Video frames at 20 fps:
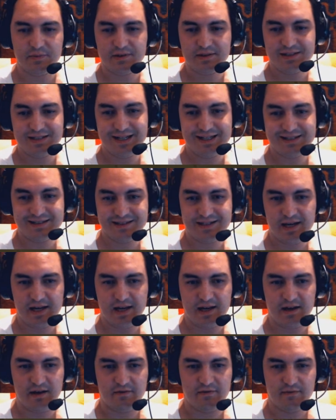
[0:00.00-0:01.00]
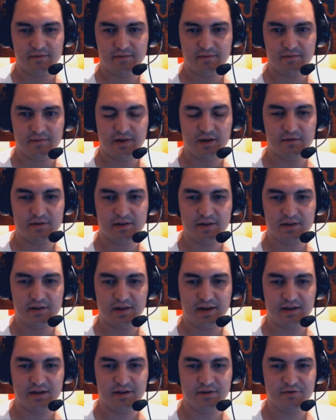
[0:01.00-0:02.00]
Yes, I have. You Not really
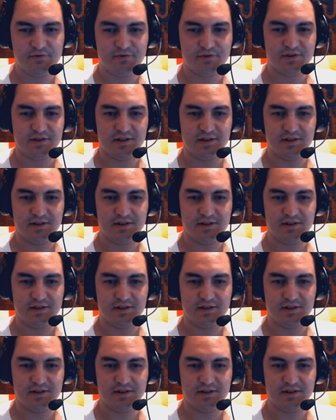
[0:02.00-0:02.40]
that interested.